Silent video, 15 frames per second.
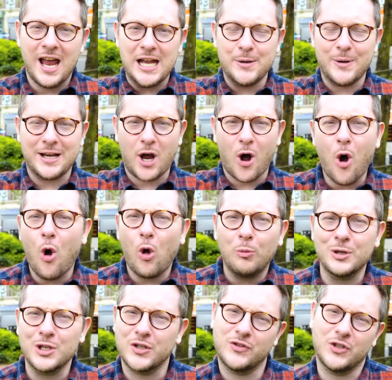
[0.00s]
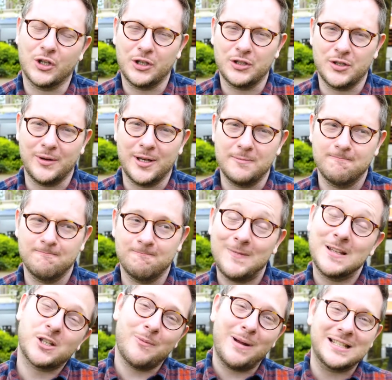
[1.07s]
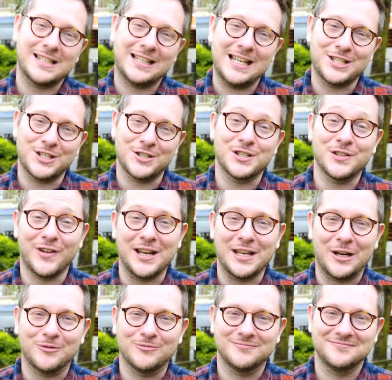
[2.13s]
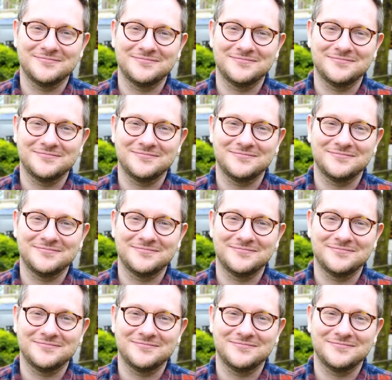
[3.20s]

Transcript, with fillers: and you add a whole bunch of sugar to it? Let's go back to the kitchen to find out.